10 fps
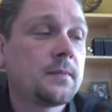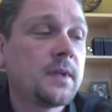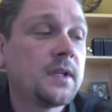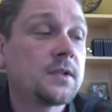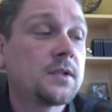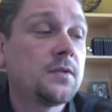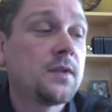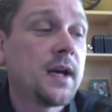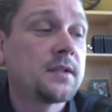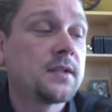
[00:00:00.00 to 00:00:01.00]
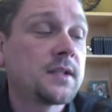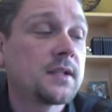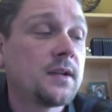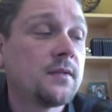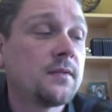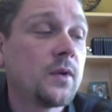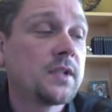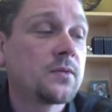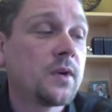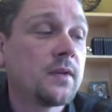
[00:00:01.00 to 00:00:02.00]
is
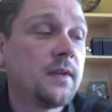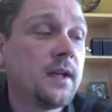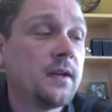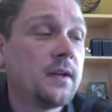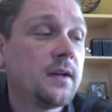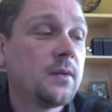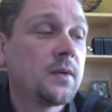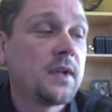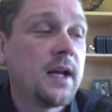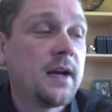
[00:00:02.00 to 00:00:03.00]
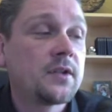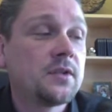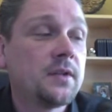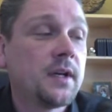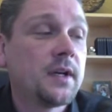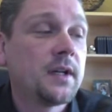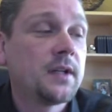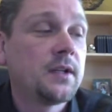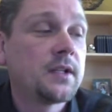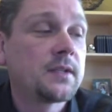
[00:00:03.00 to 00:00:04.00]
2,640 square feet with an average
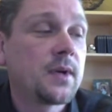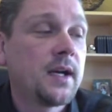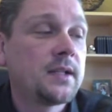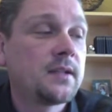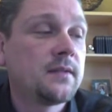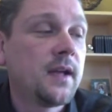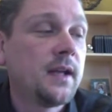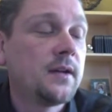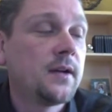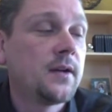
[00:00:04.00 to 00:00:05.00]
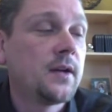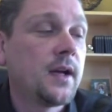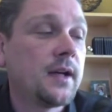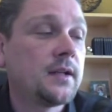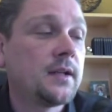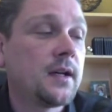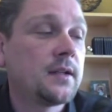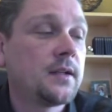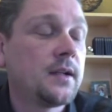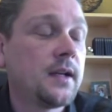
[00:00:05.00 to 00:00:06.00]
list price of
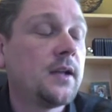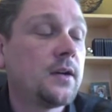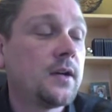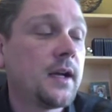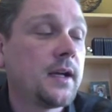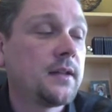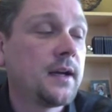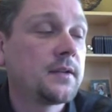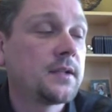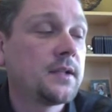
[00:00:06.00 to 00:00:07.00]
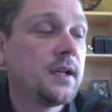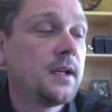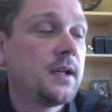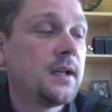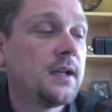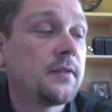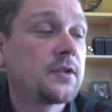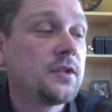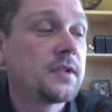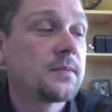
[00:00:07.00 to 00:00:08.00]
$809,000 and an
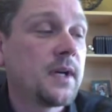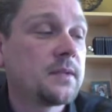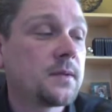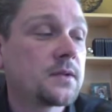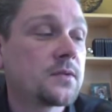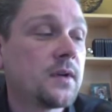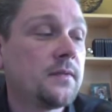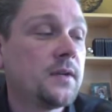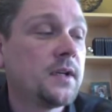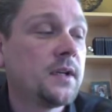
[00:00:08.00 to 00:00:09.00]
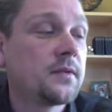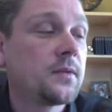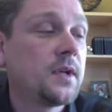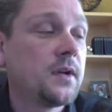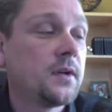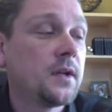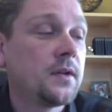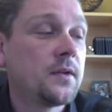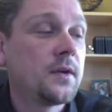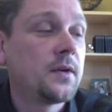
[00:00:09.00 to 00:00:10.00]
average list price per square foot of
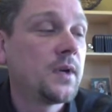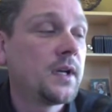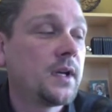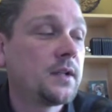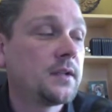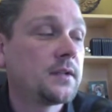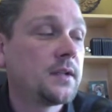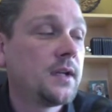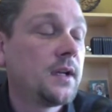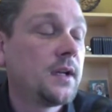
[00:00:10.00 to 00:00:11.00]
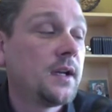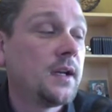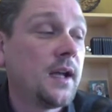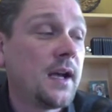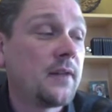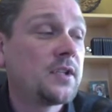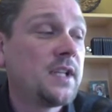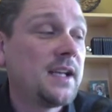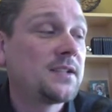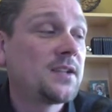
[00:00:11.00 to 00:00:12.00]
$331 and an
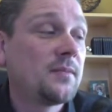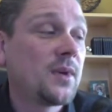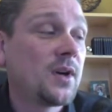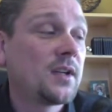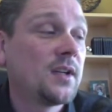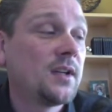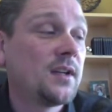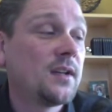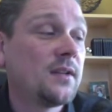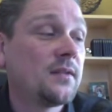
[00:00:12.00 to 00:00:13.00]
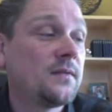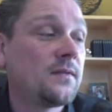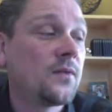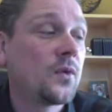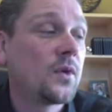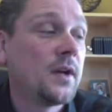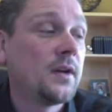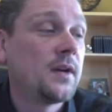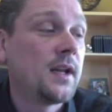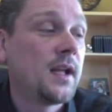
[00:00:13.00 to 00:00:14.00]
average days on market of
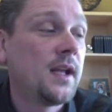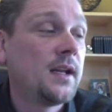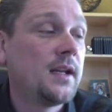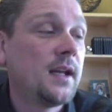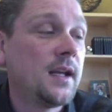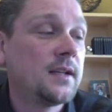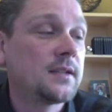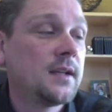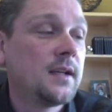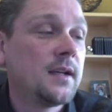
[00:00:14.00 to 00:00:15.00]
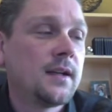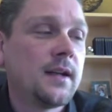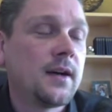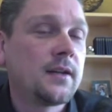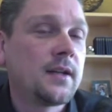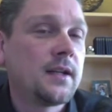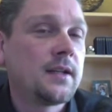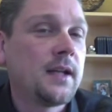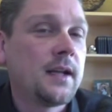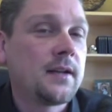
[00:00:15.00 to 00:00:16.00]
480 days. Now
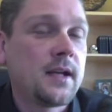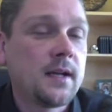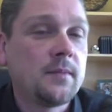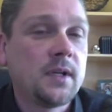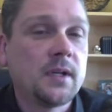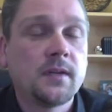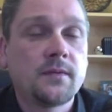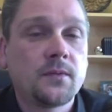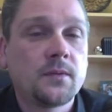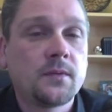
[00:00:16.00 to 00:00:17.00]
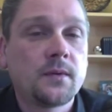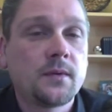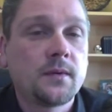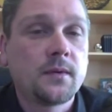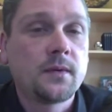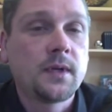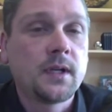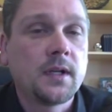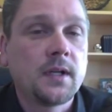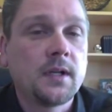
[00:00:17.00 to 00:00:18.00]
that time period
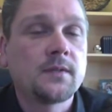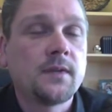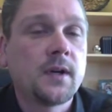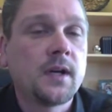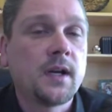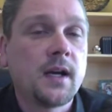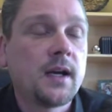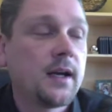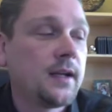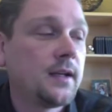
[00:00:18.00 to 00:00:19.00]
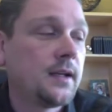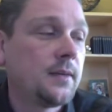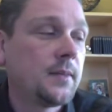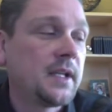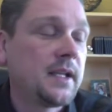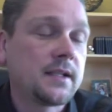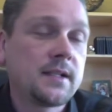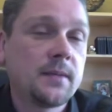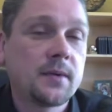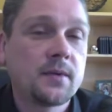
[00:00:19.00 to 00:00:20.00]
is very high, but that's
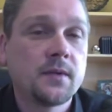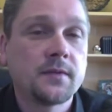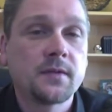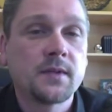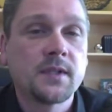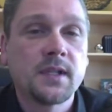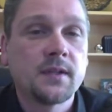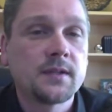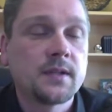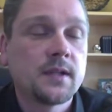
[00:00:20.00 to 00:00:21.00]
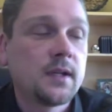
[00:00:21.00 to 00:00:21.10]
typical of short sales.